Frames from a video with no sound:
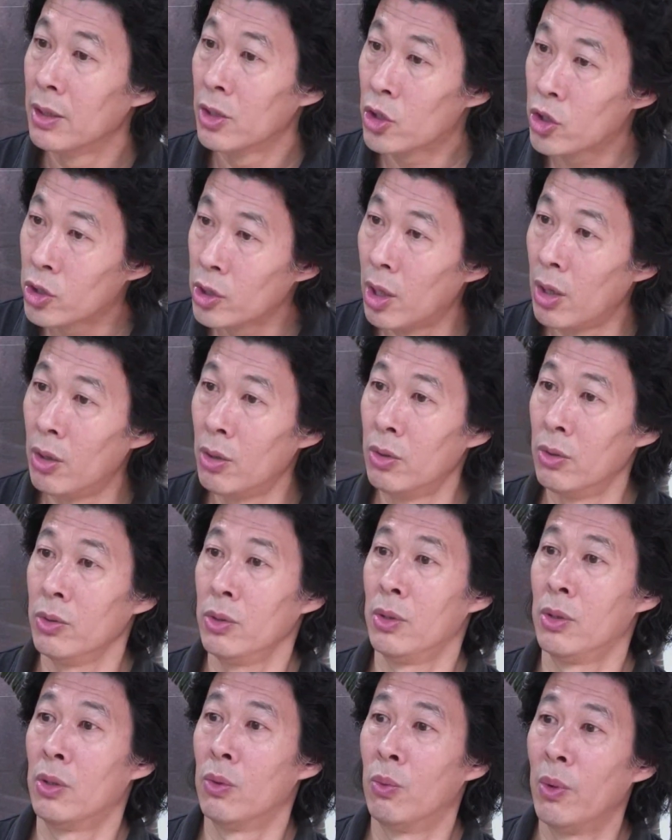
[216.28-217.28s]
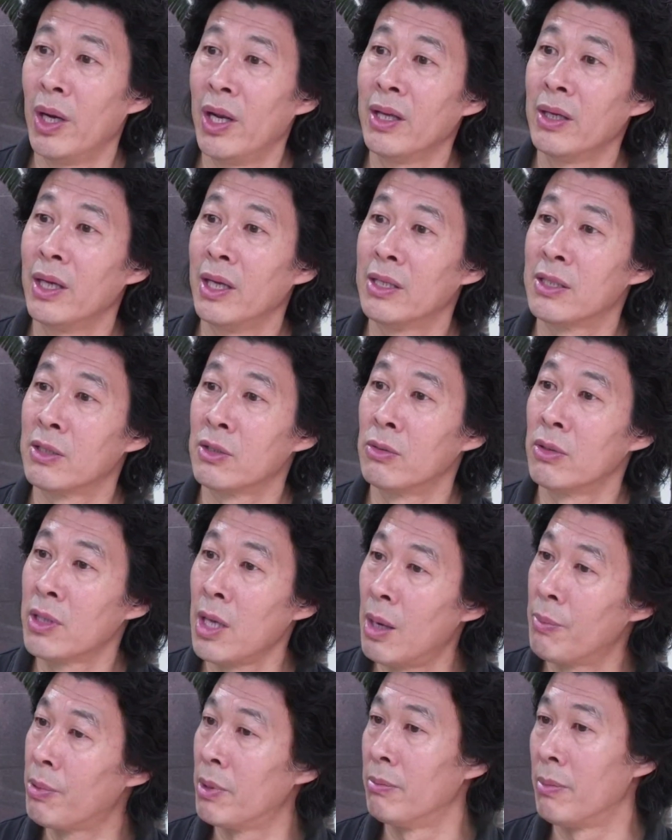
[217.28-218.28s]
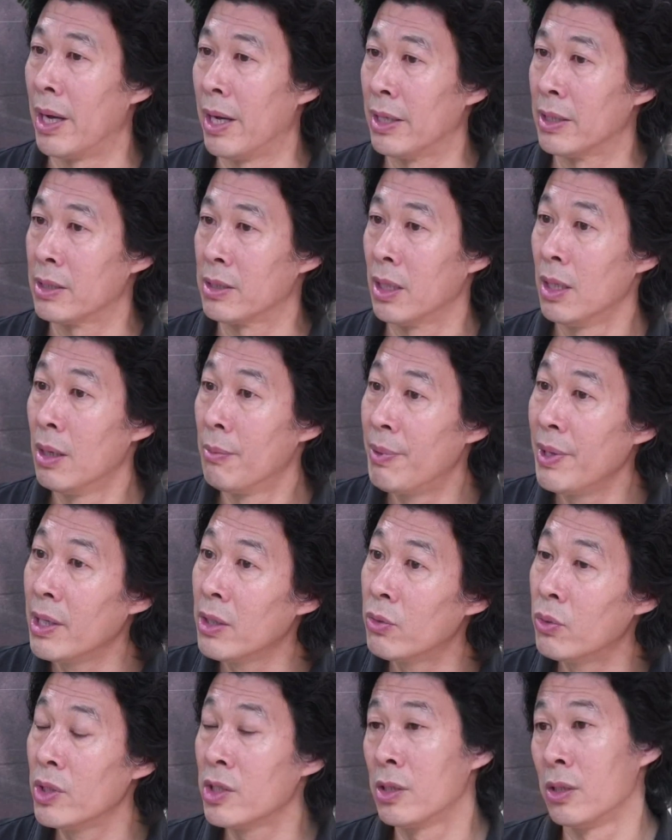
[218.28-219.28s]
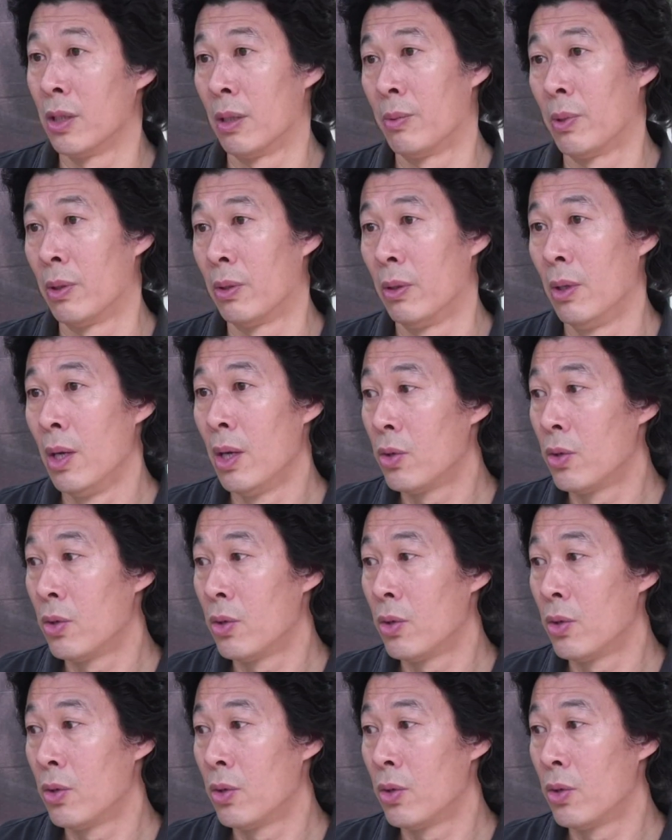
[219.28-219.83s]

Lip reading: show your willingness to compromise, being reasonable,